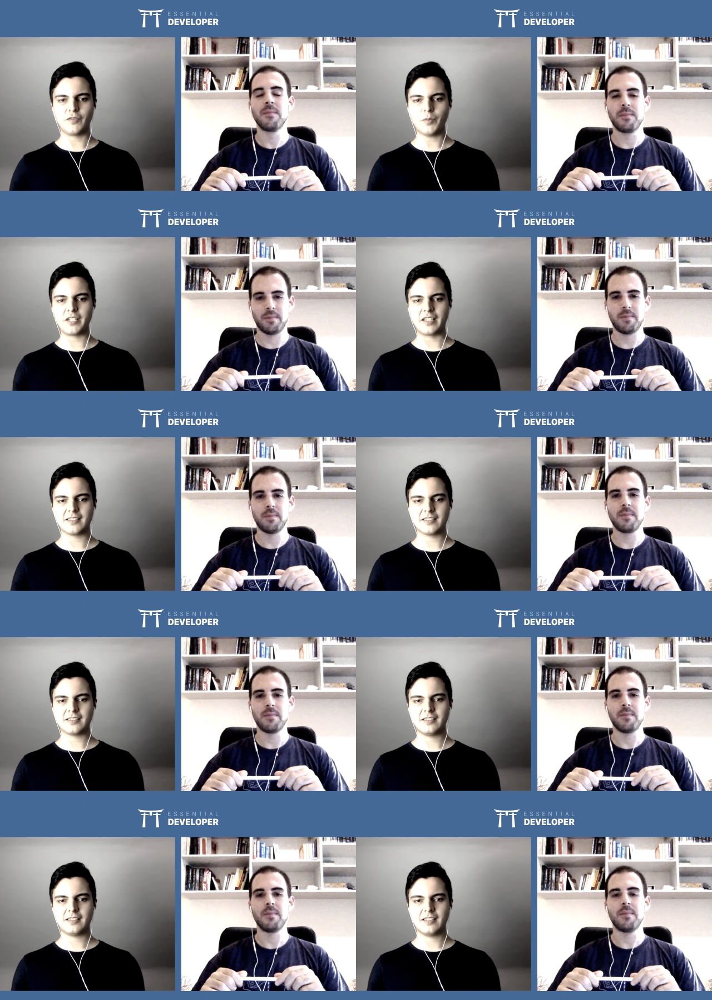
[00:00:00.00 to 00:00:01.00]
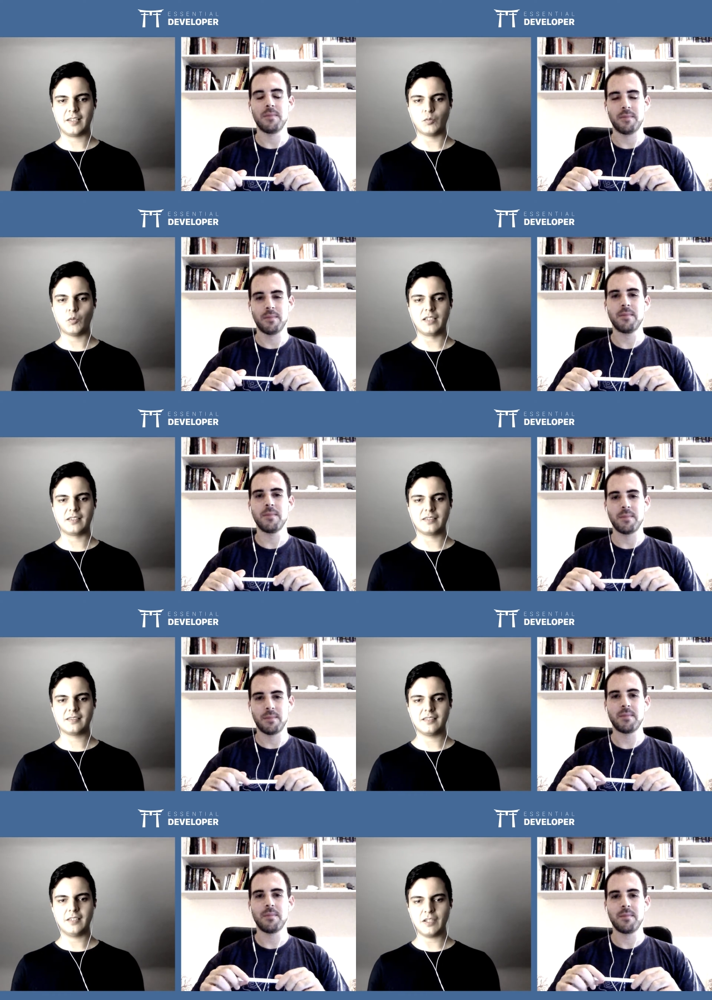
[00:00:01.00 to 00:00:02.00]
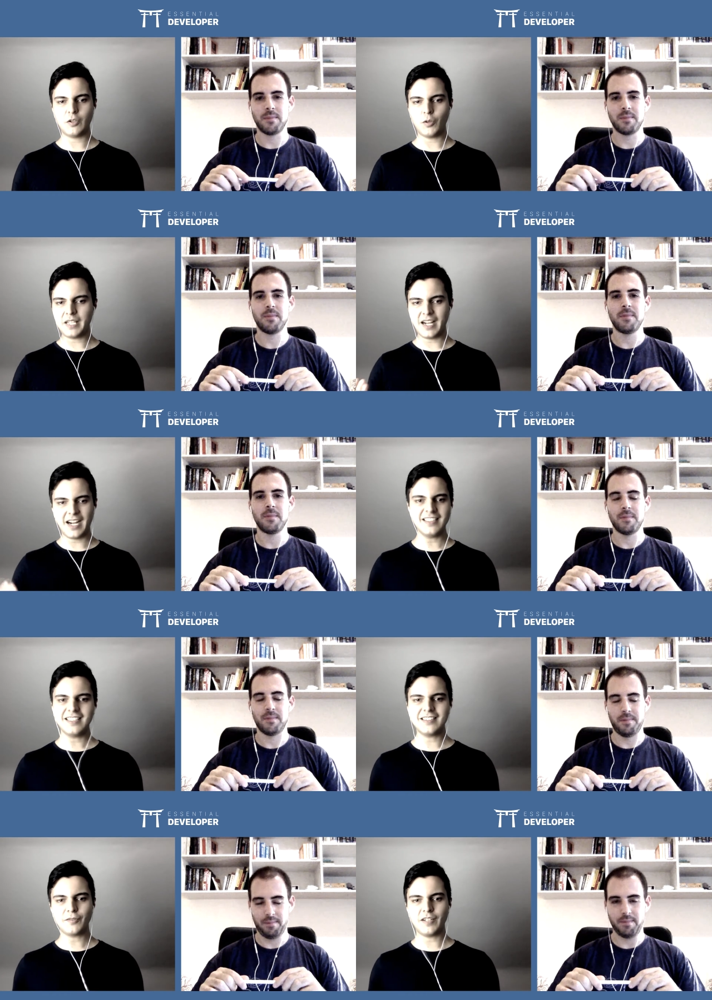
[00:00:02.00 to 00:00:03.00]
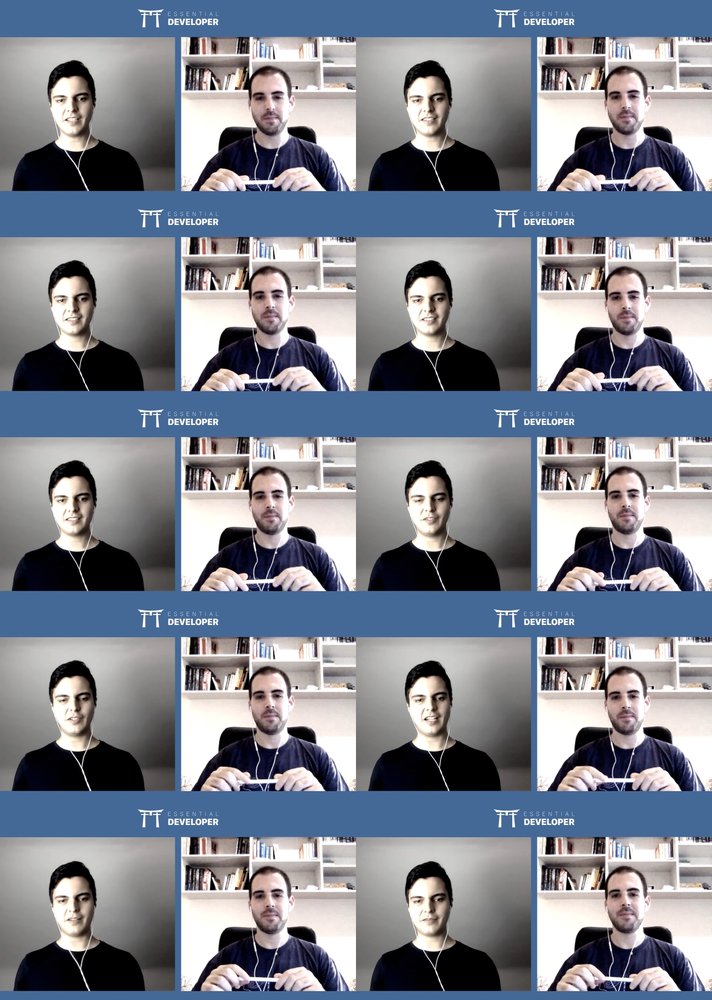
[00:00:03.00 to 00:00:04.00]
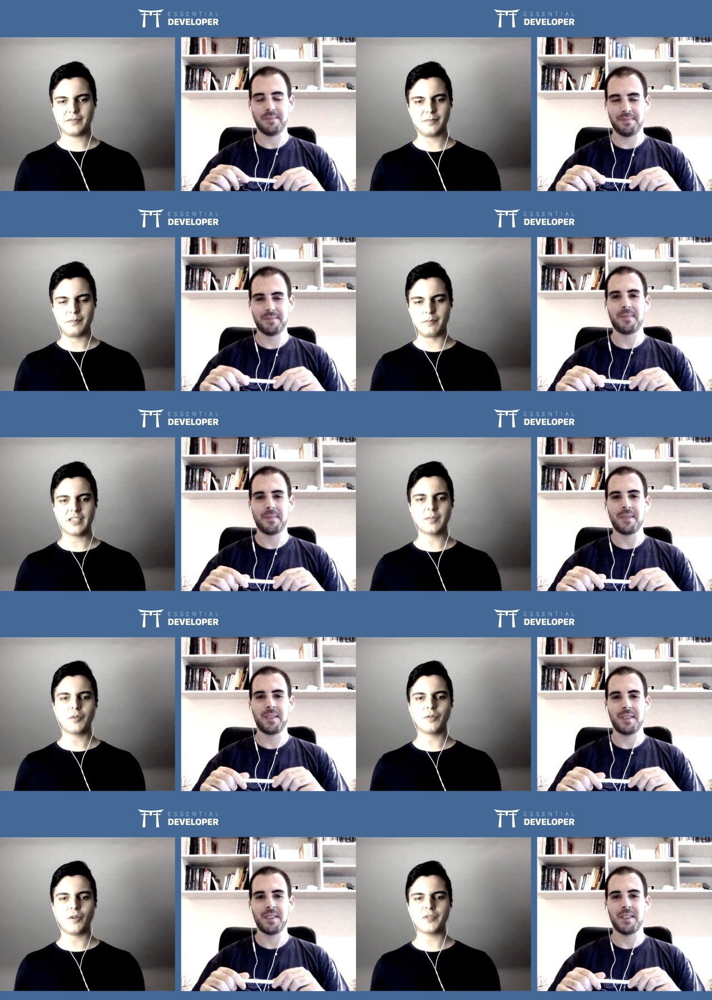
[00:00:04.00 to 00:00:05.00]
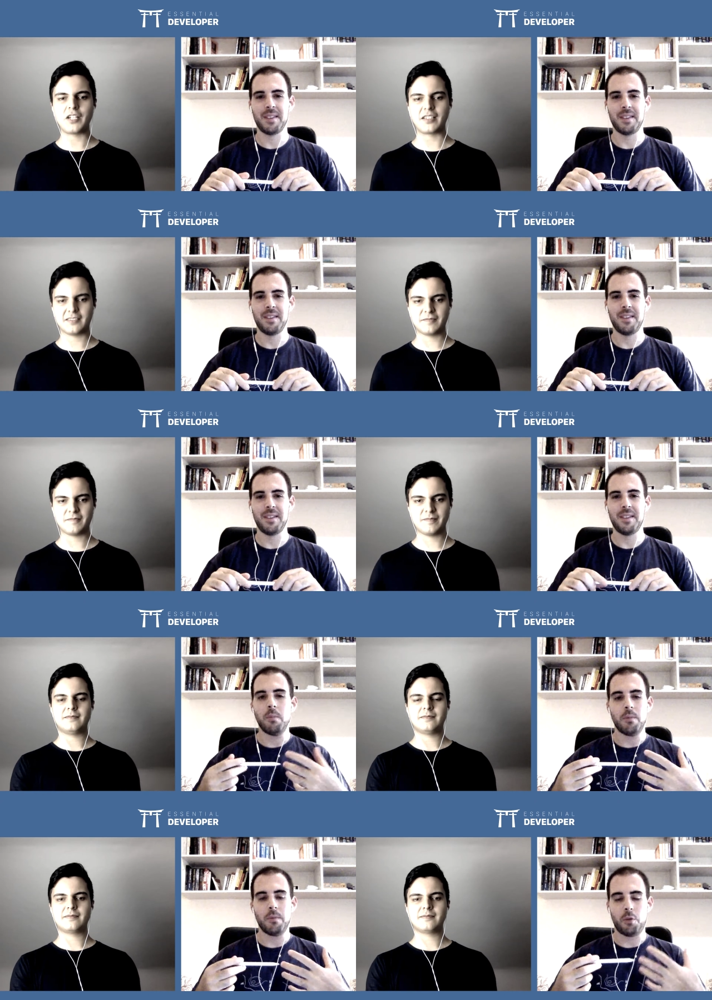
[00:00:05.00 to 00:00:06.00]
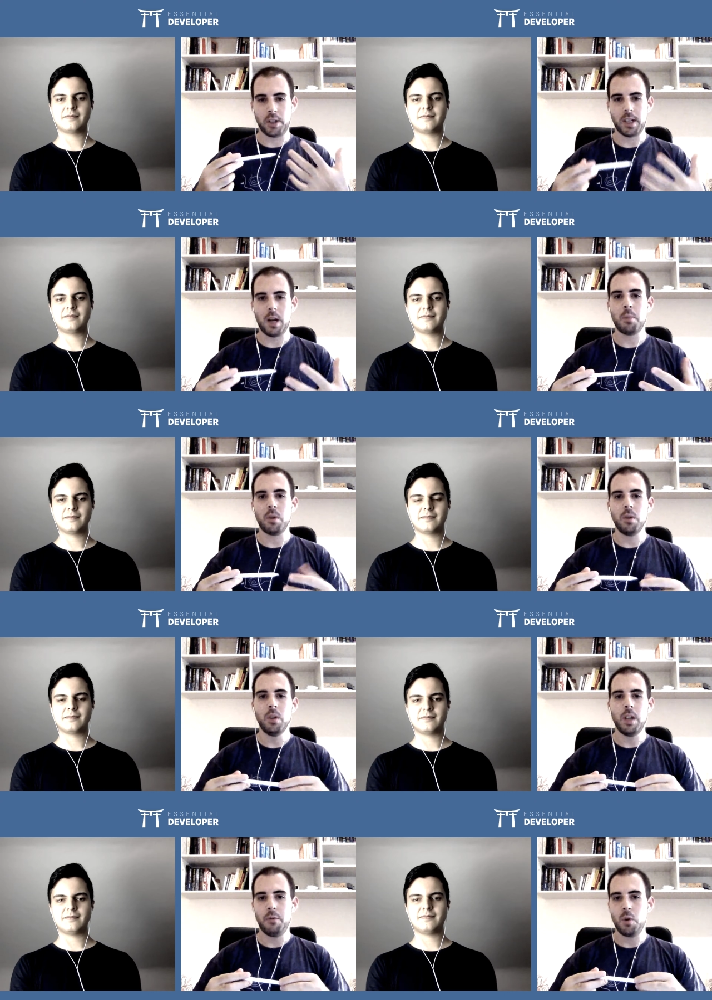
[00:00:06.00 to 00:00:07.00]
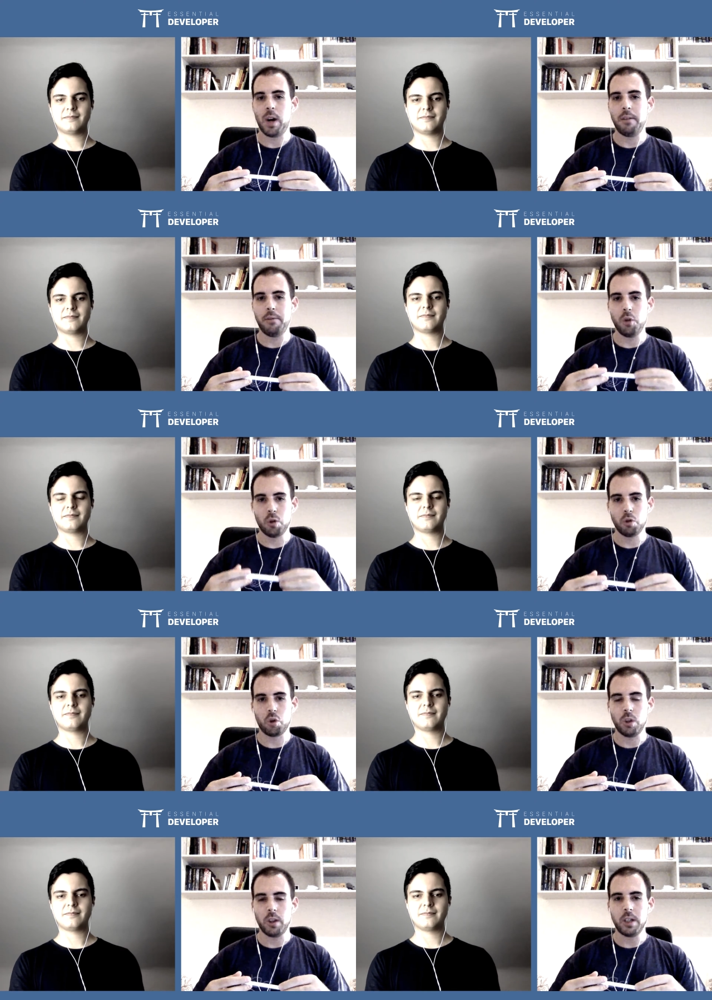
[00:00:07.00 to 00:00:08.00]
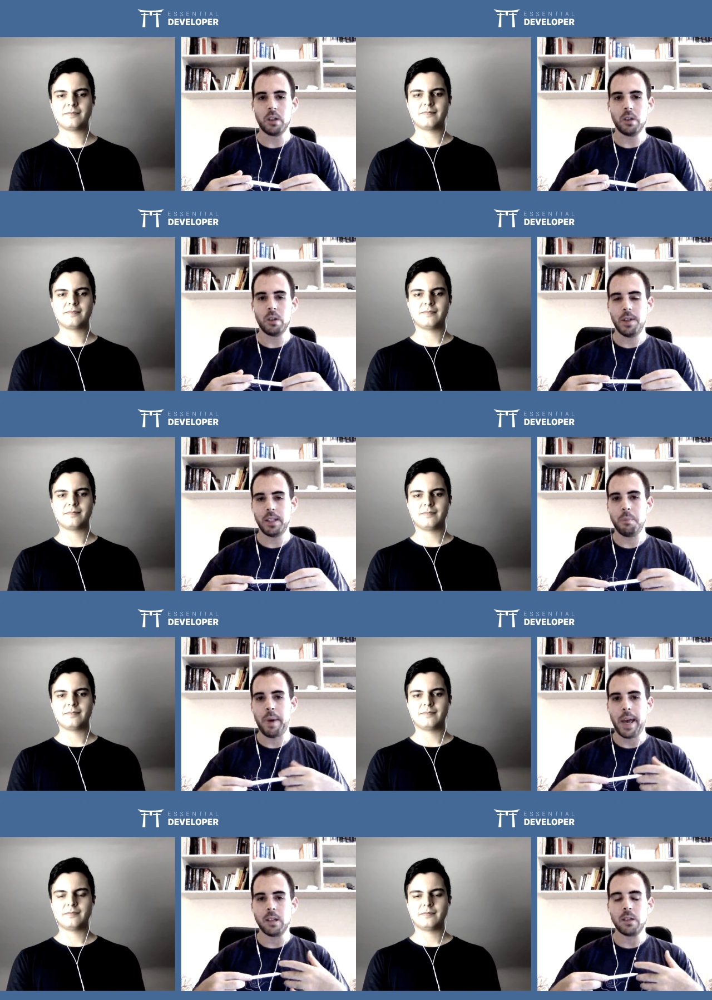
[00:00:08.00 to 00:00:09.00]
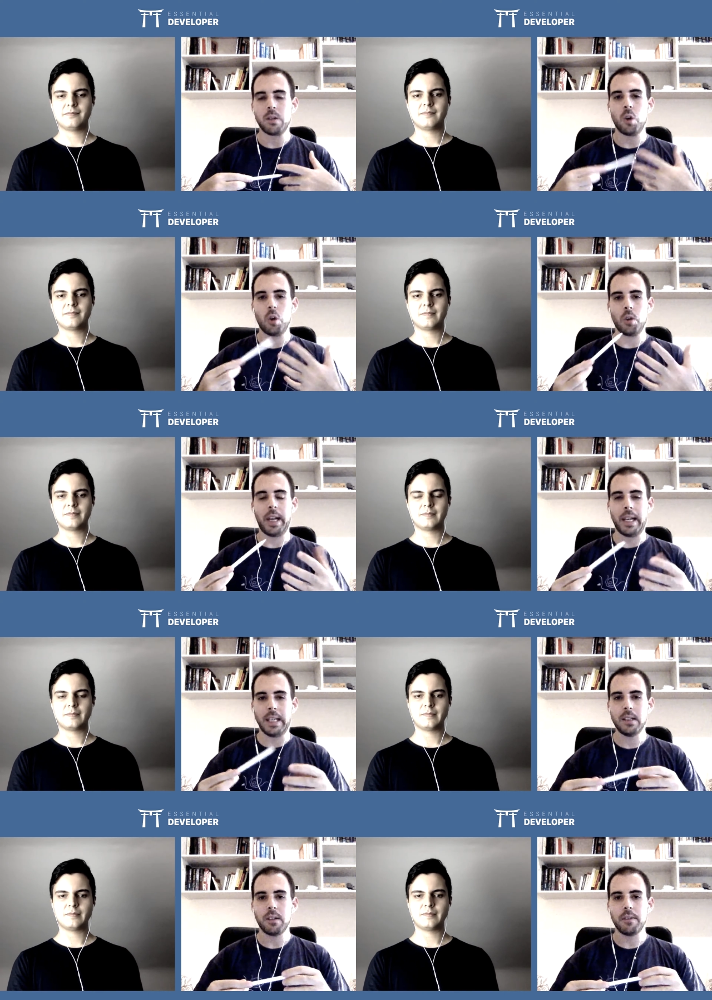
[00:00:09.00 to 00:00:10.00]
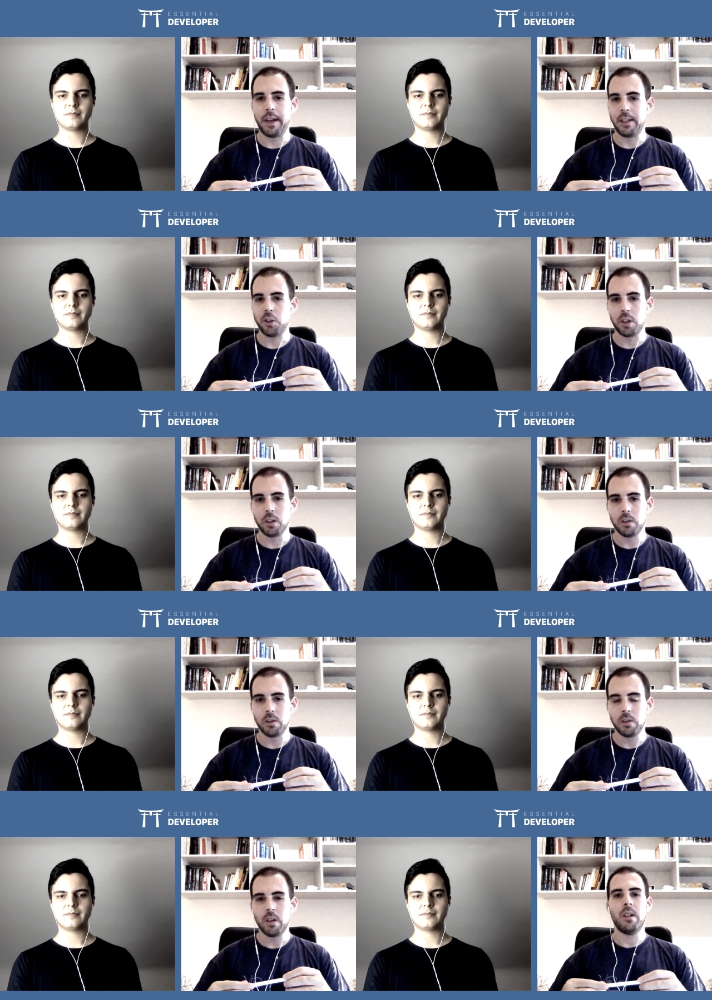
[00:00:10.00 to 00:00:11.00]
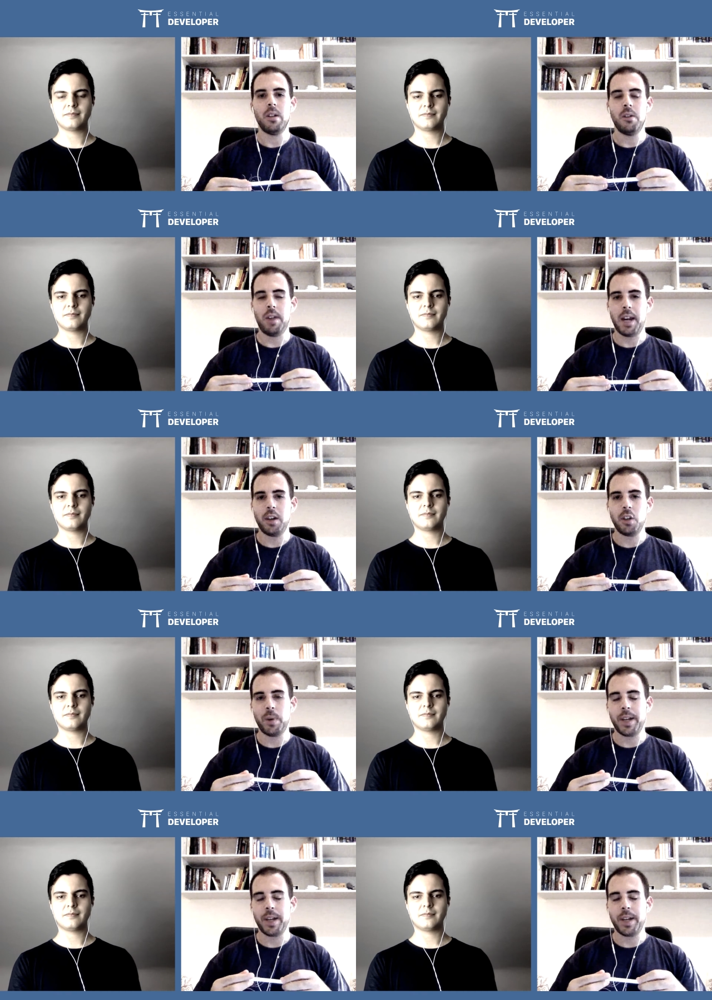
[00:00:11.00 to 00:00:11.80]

Speaker 1: of objects as one, even though behind the interface you can have multiple objects.
Speaker 2: For example, if you have a view controller that depends on a list fetcher, then you